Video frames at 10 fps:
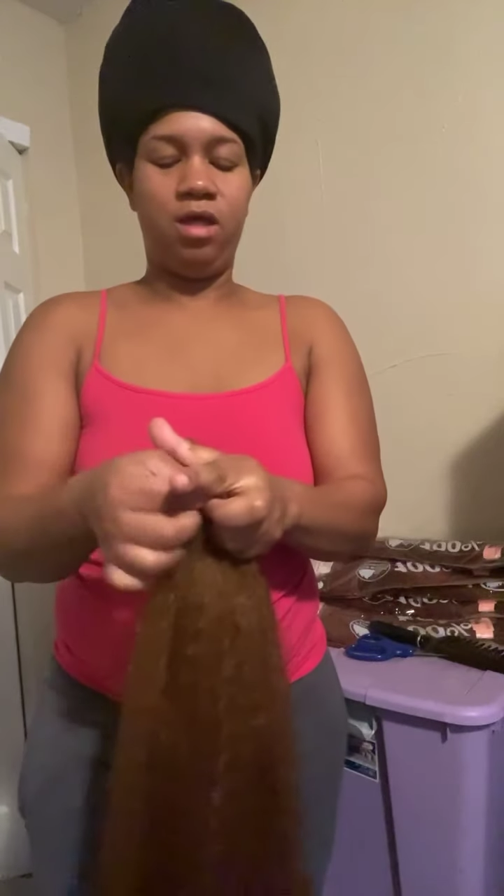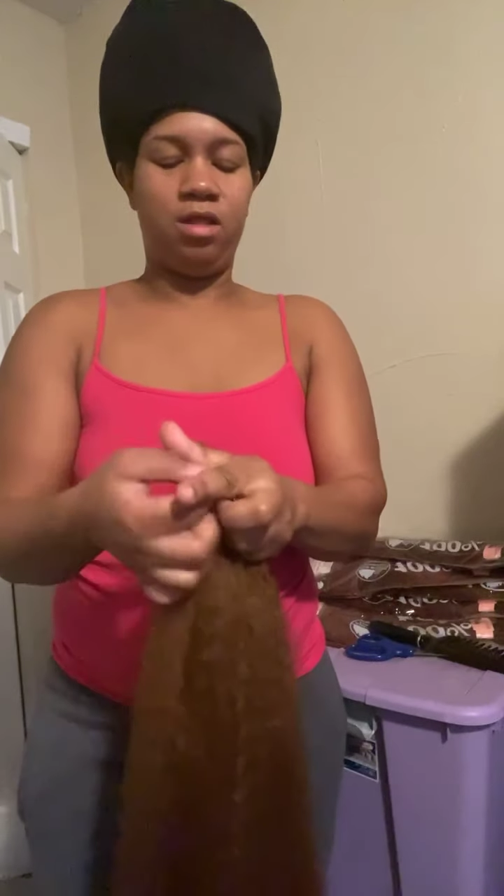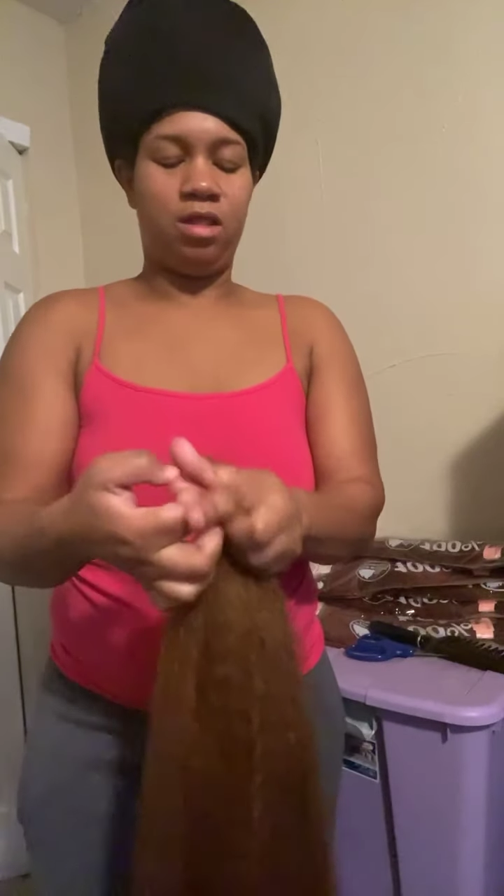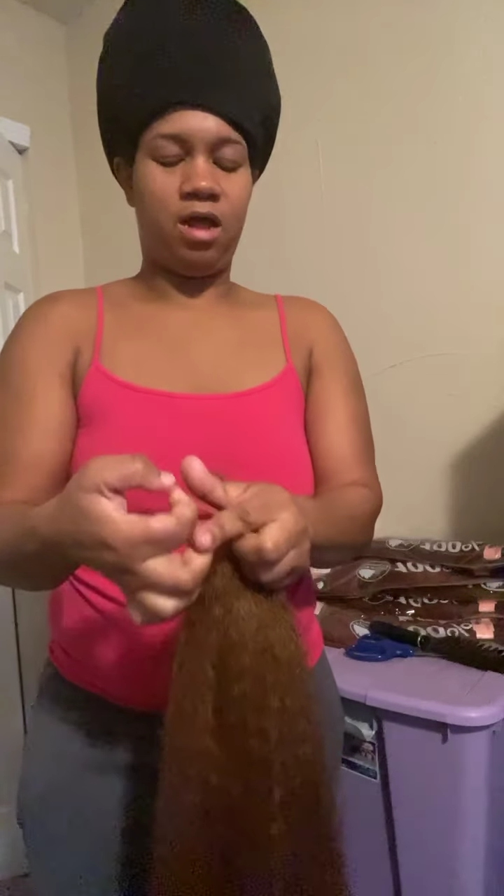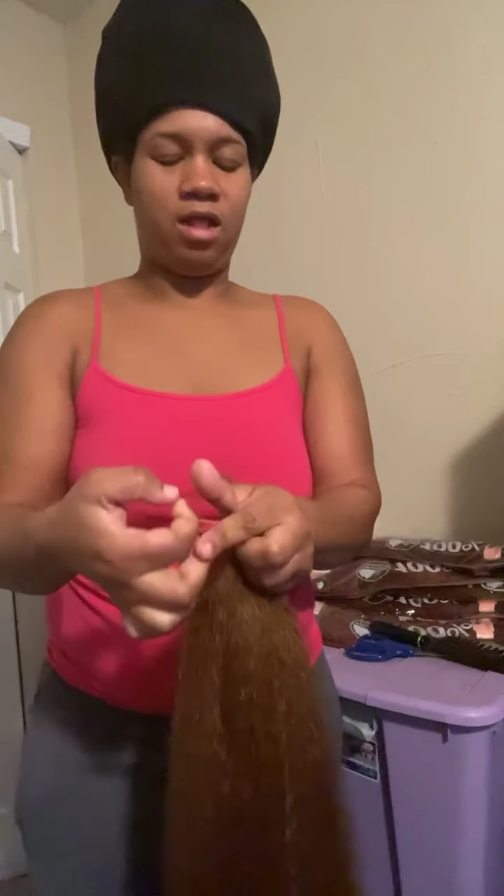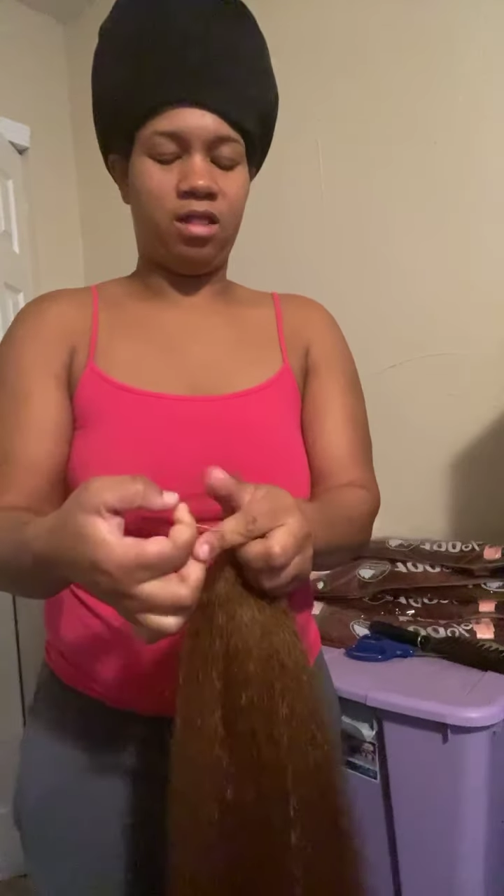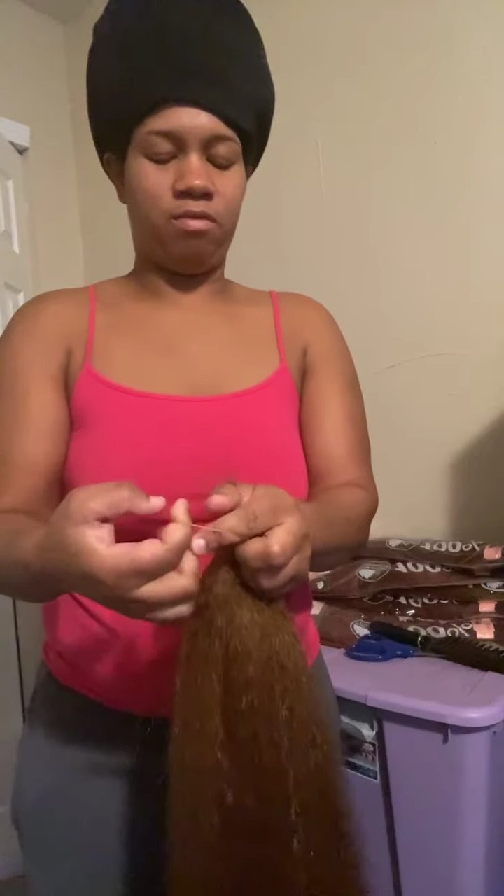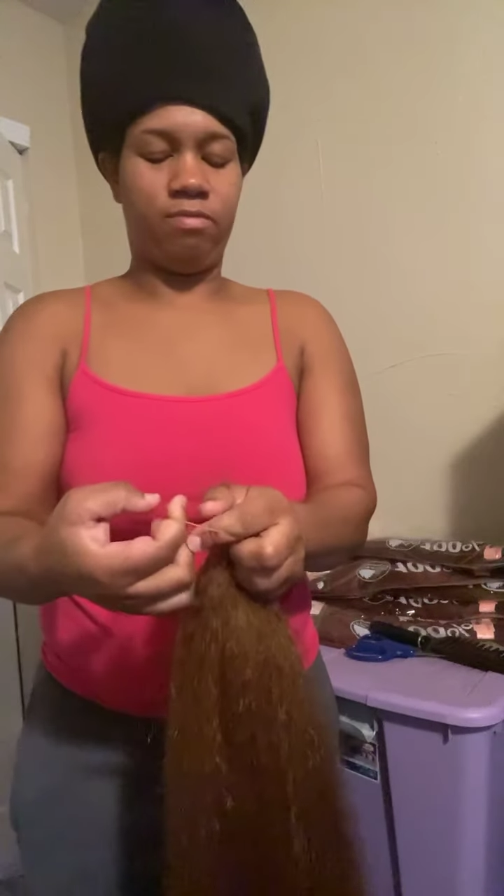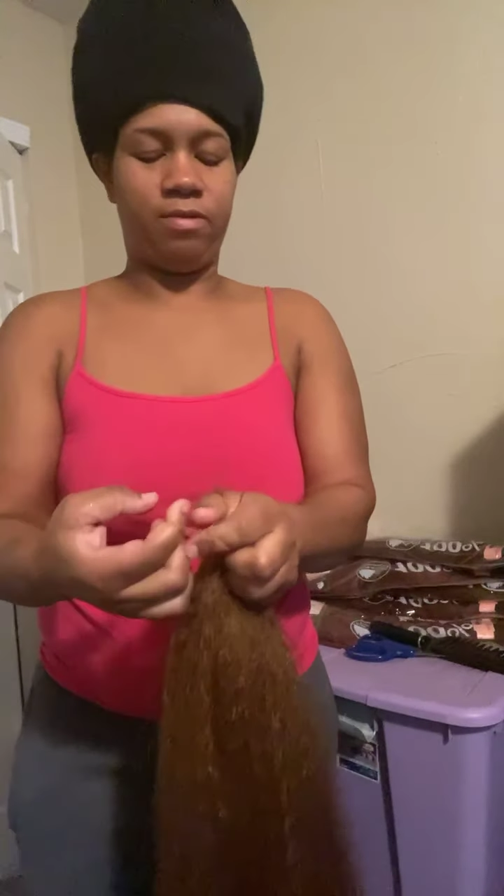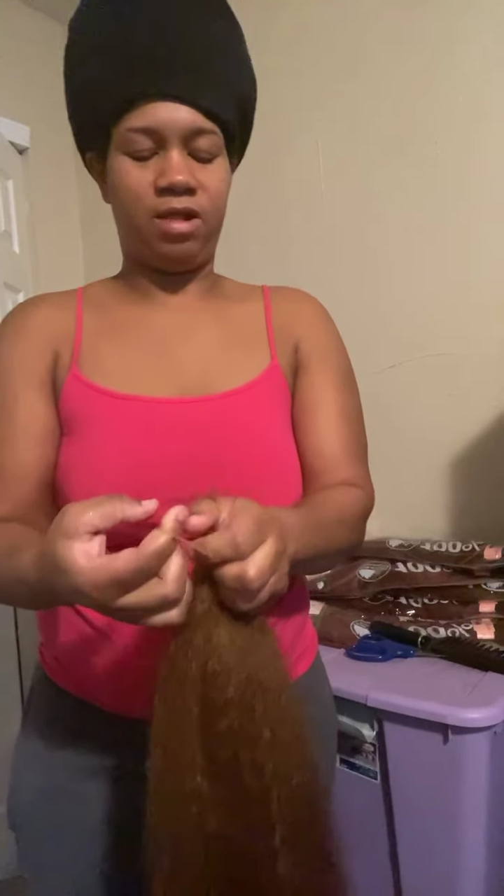the other
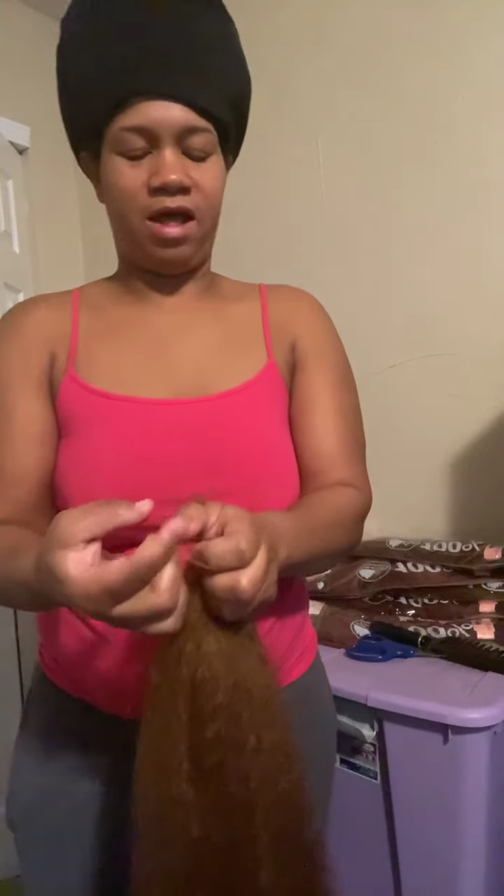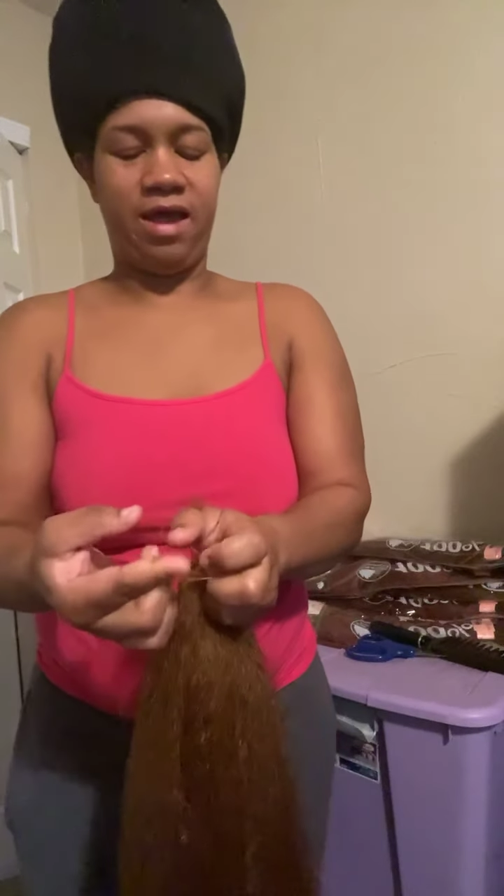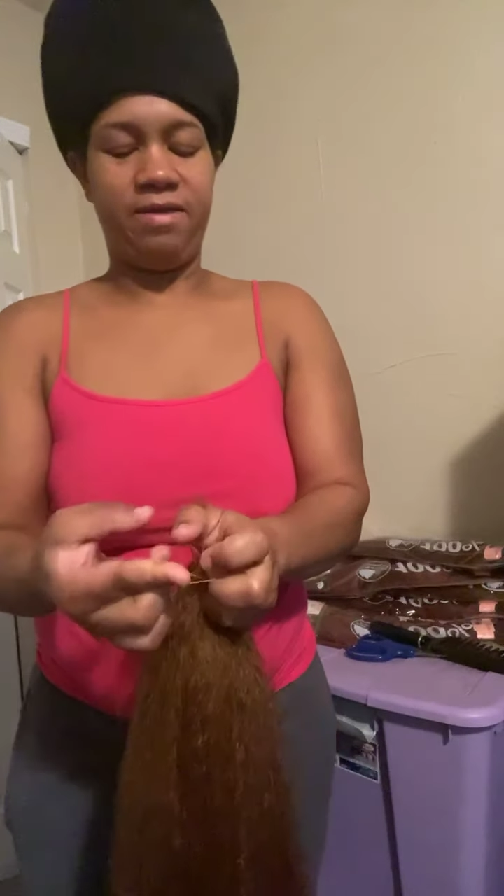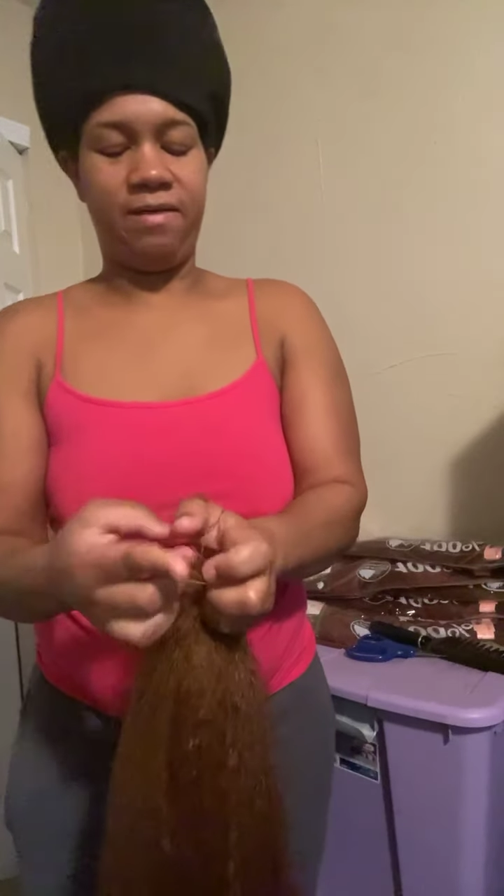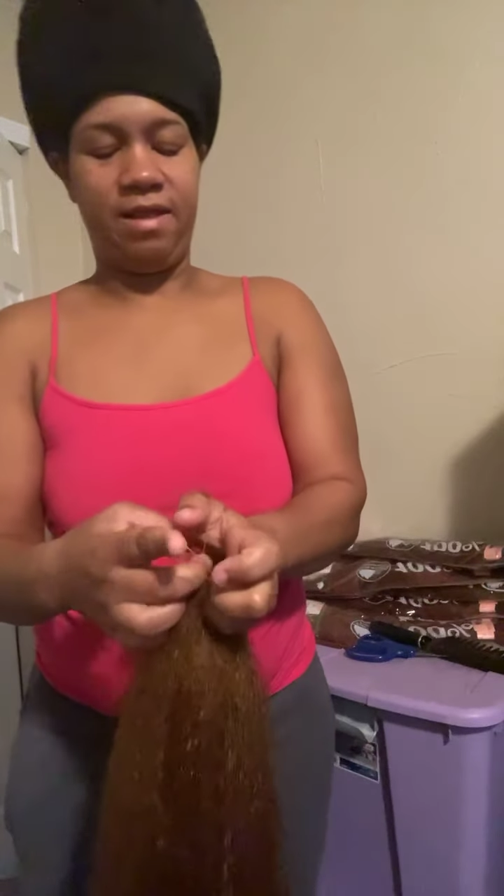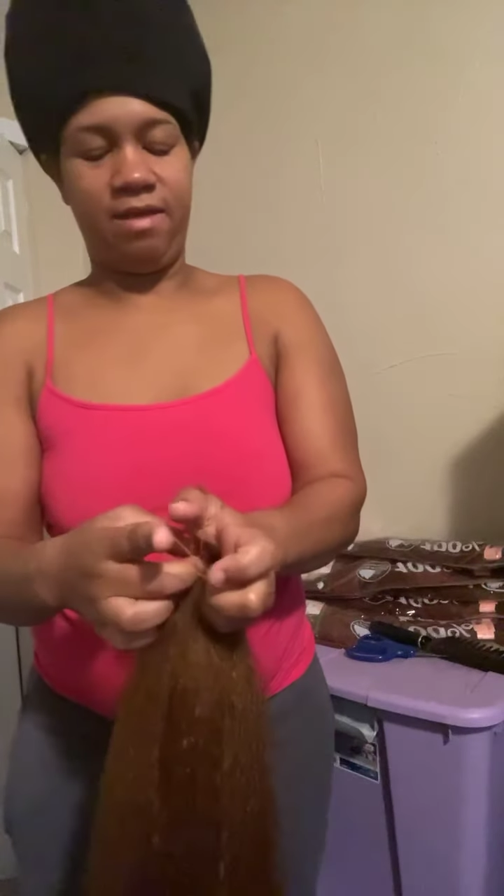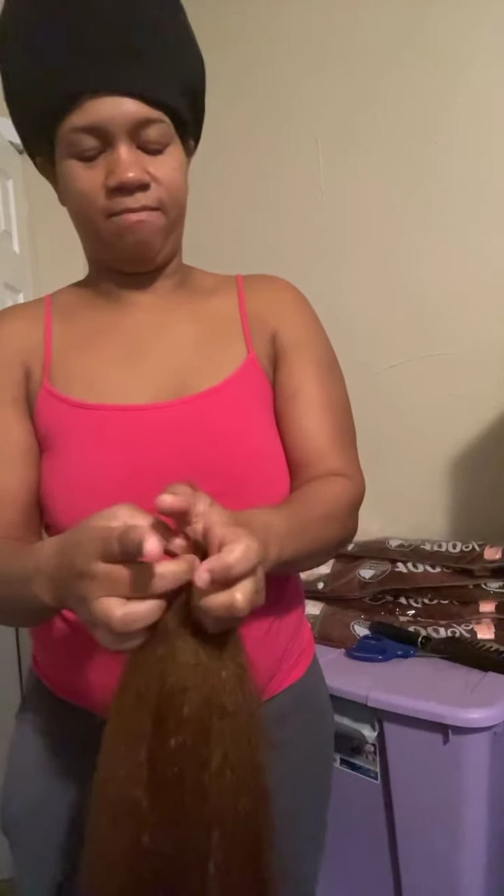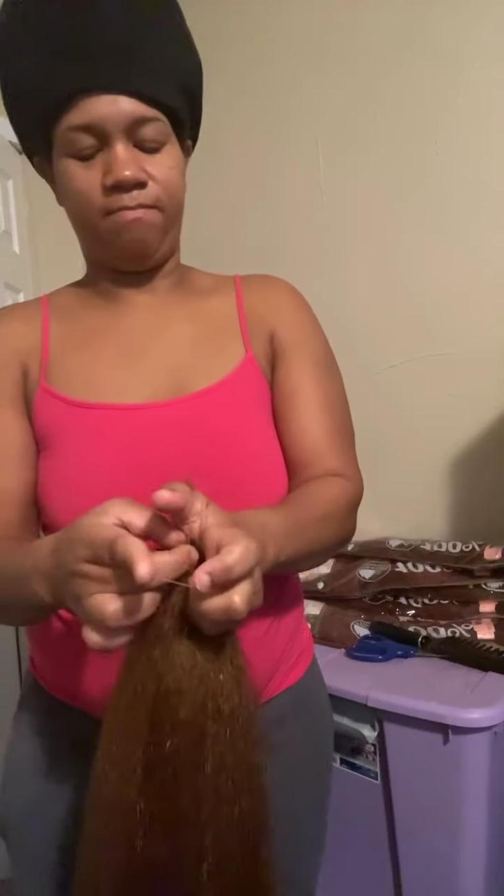side and then